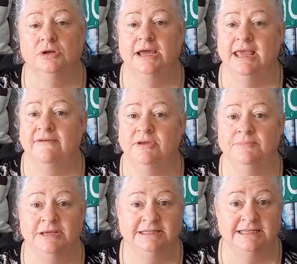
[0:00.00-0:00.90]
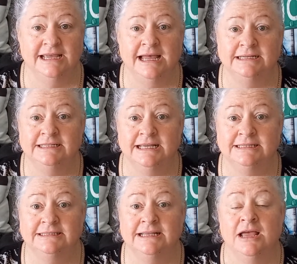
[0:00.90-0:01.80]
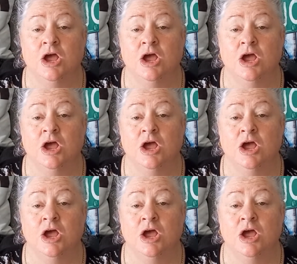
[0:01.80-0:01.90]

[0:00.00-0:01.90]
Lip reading: like having PCR tests